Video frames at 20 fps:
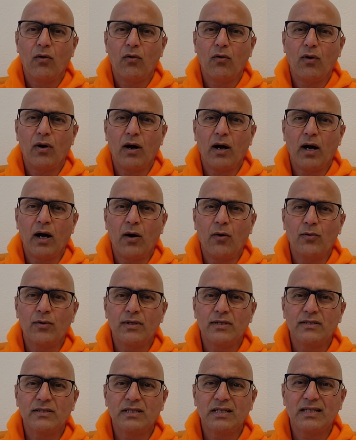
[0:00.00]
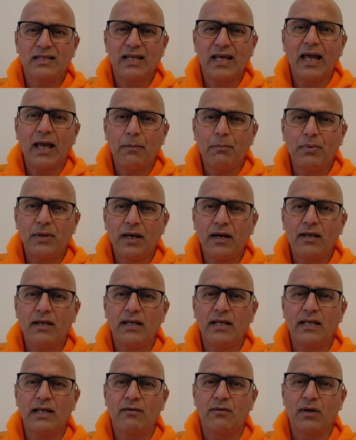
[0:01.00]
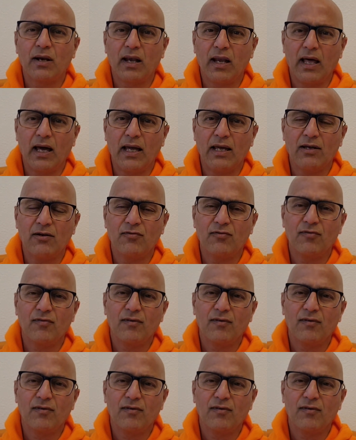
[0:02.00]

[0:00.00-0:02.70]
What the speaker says: How does it appear in our life?